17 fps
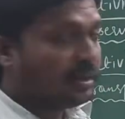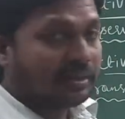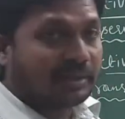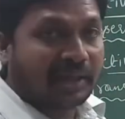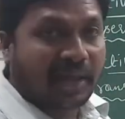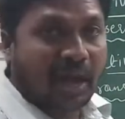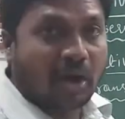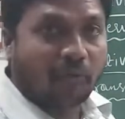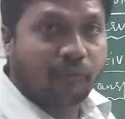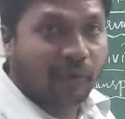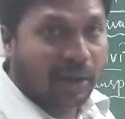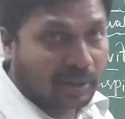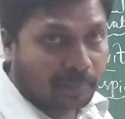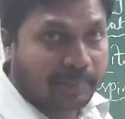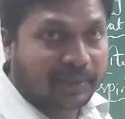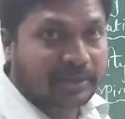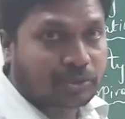they have
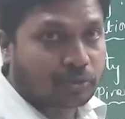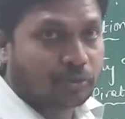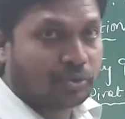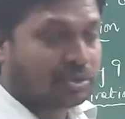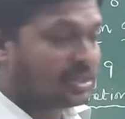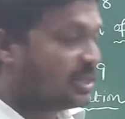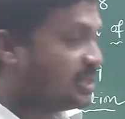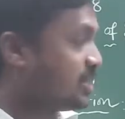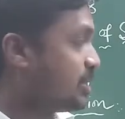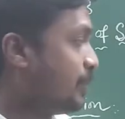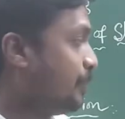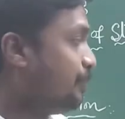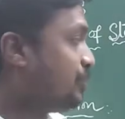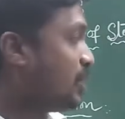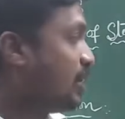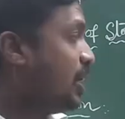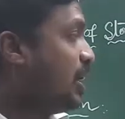fibrous root system.
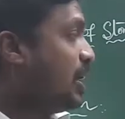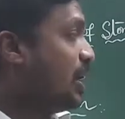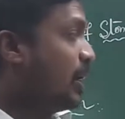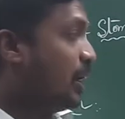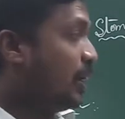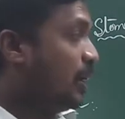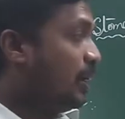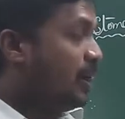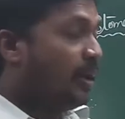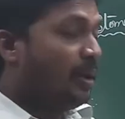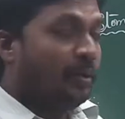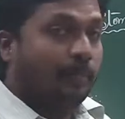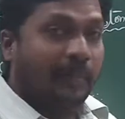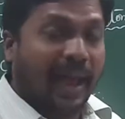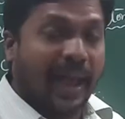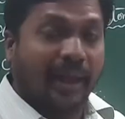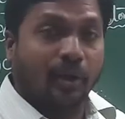
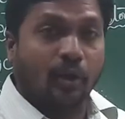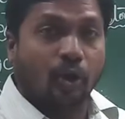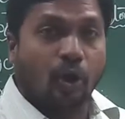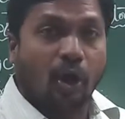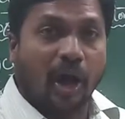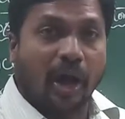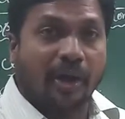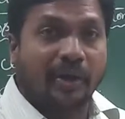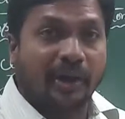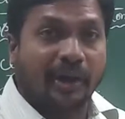Mango or